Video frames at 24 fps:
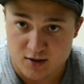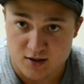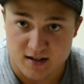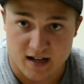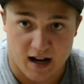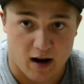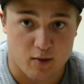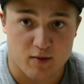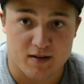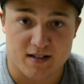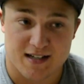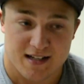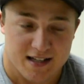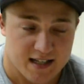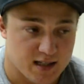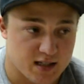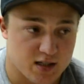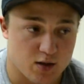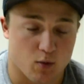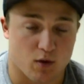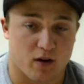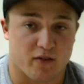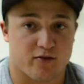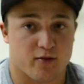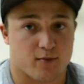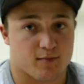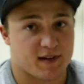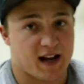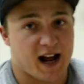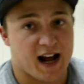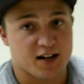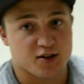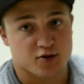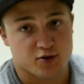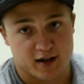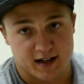Now he's going from
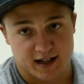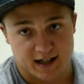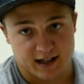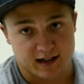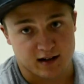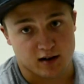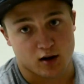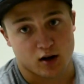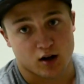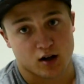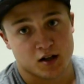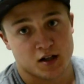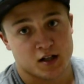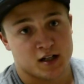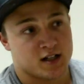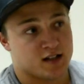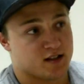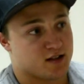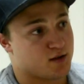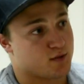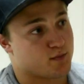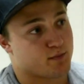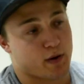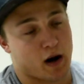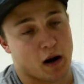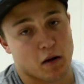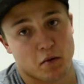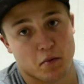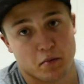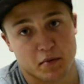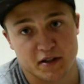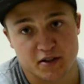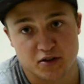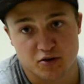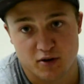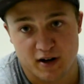not training at all to
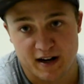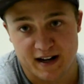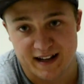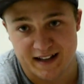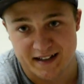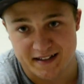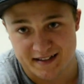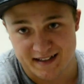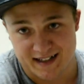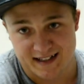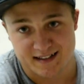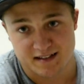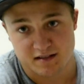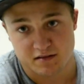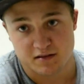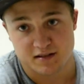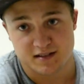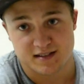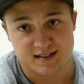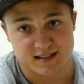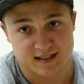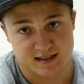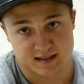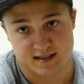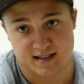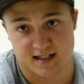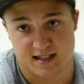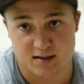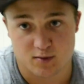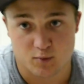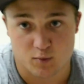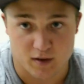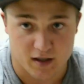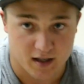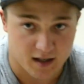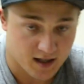probably training intensely 6 days
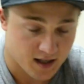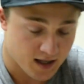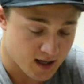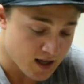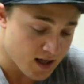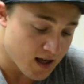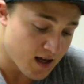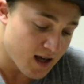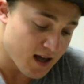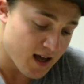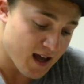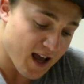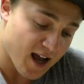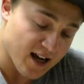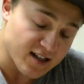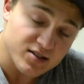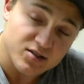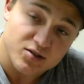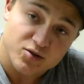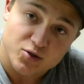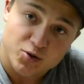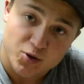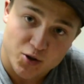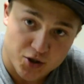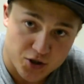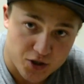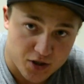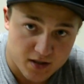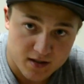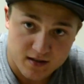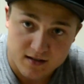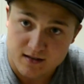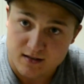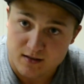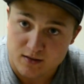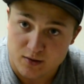a week. Has a
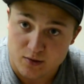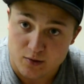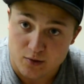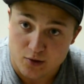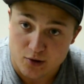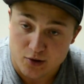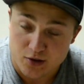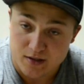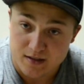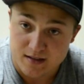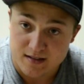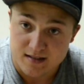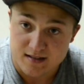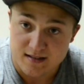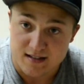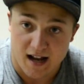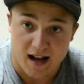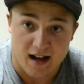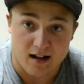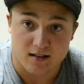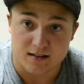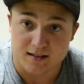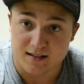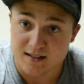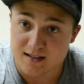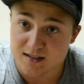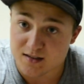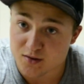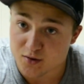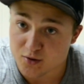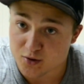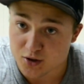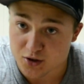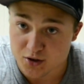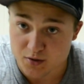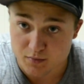nutritionist dialing in his
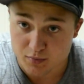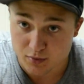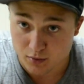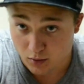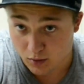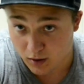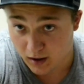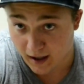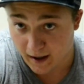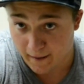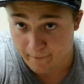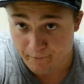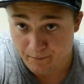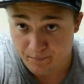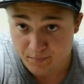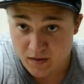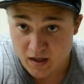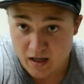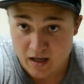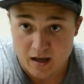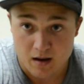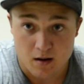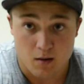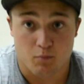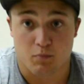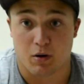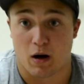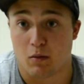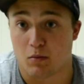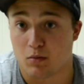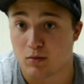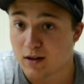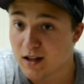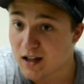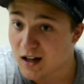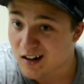nutrition program.
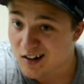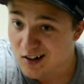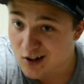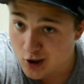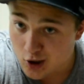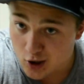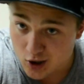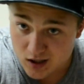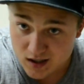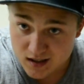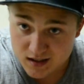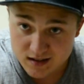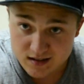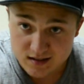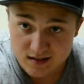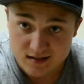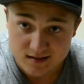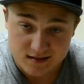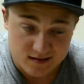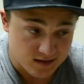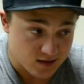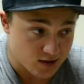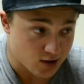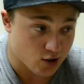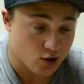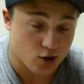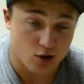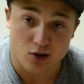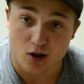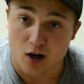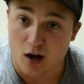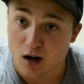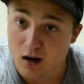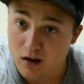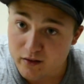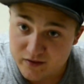Probably a cook to cook
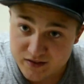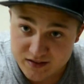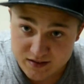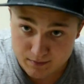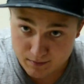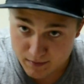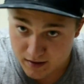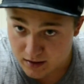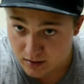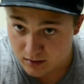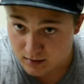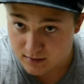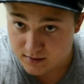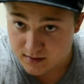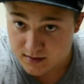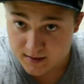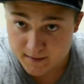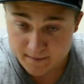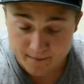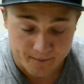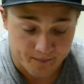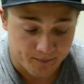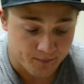all of his meals.